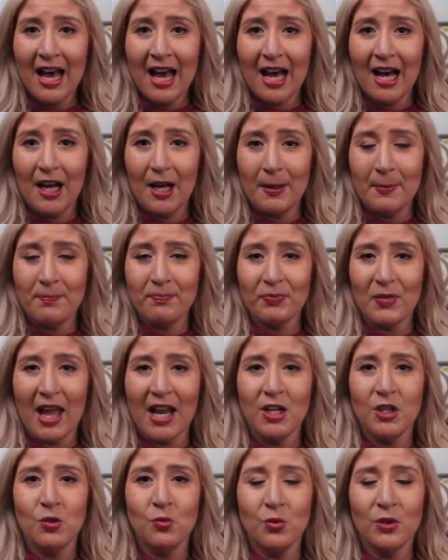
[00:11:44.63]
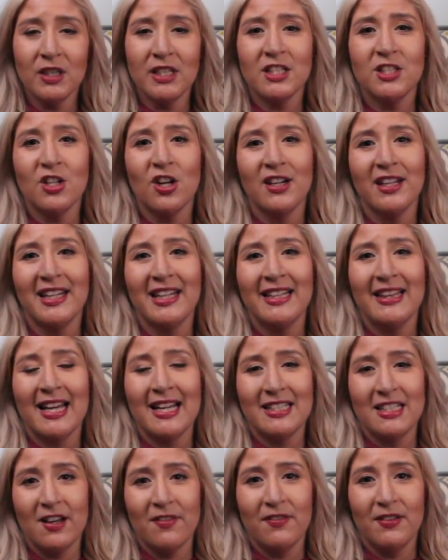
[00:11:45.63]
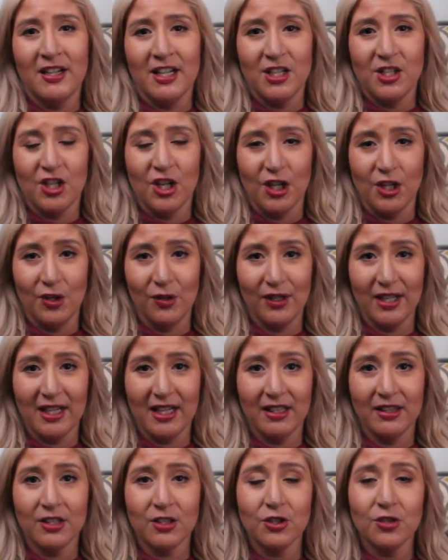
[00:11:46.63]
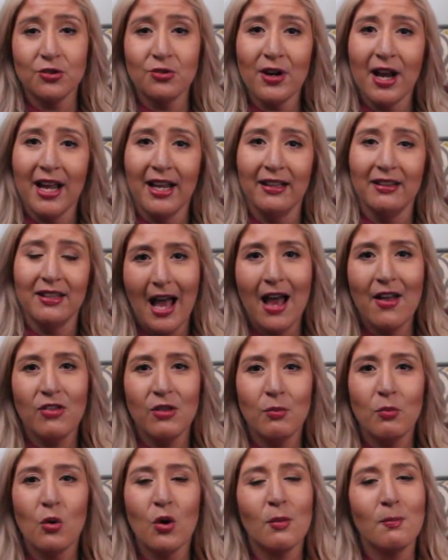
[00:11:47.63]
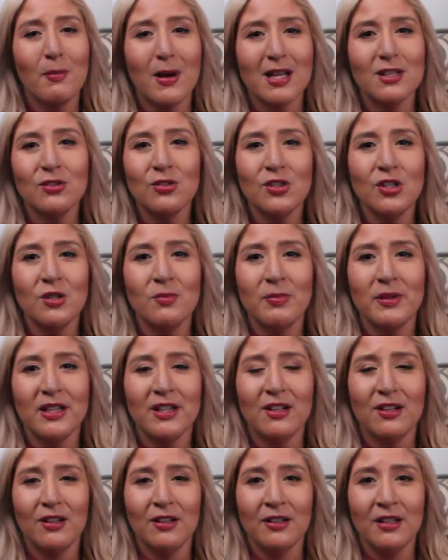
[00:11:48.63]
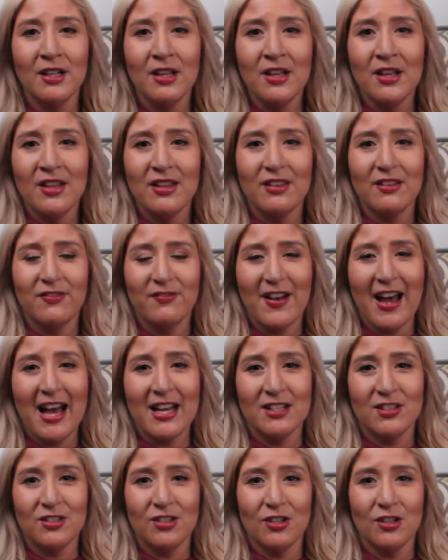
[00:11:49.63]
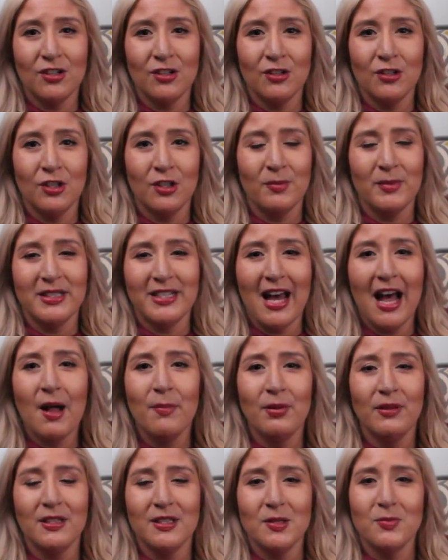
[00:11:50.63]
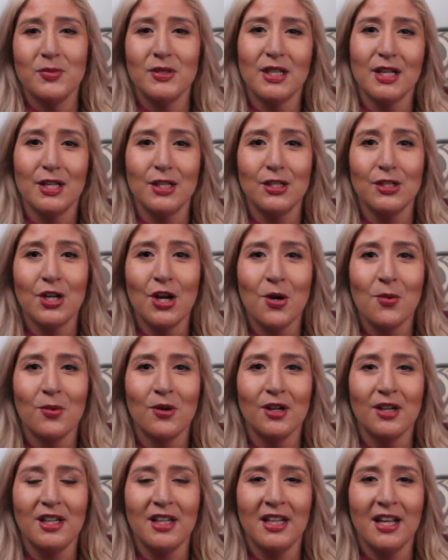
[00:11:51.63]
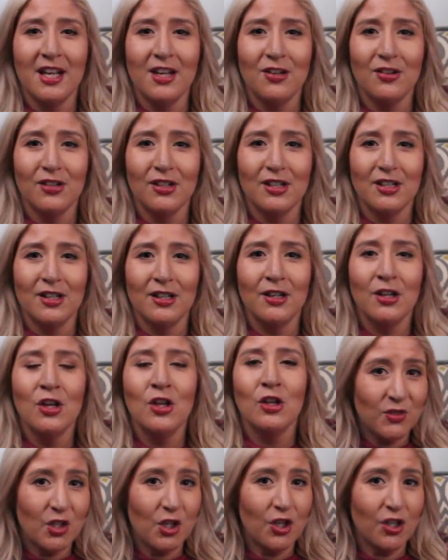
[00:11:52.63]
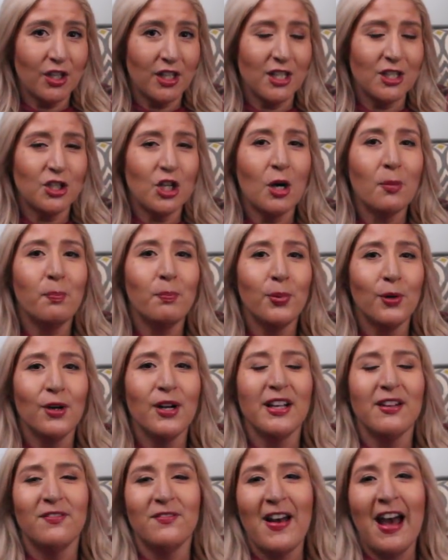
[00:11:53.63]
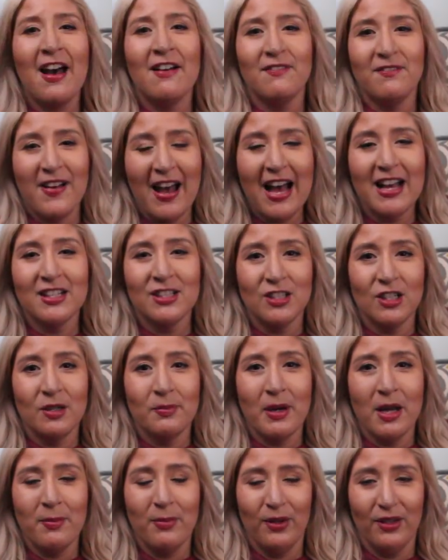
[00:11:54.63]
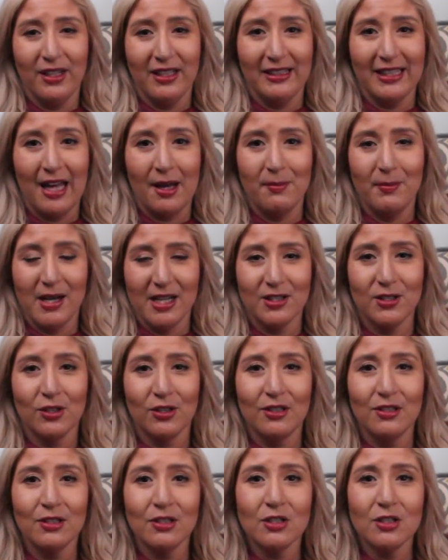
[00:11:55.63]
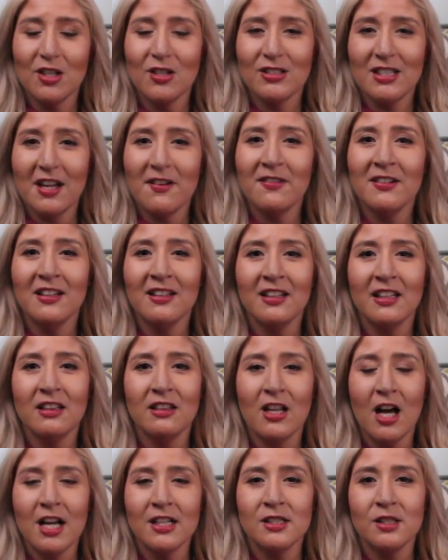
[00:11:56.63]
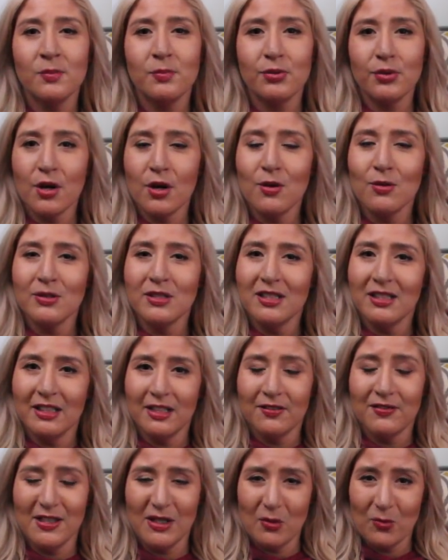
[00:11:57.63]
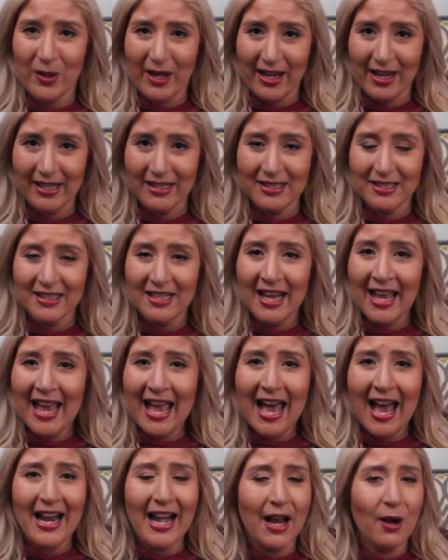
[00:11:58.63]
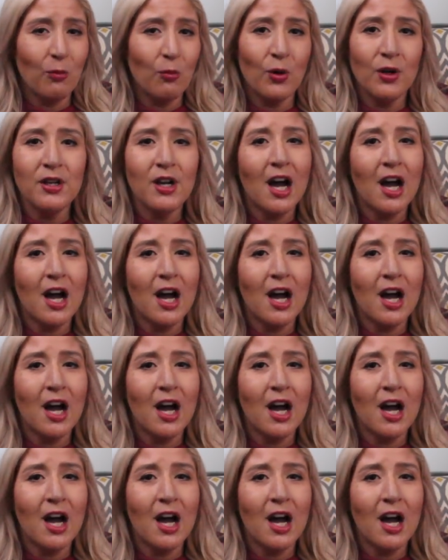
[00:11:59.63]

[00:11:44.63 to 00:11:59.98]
And you really start getting that definition. You're getting the strength. And the more muscle you build, the faster your metabolism is going to start working, and you're going to start burning fat faster by building that muscle. There's definitely lots of pros to lifting weights. And I would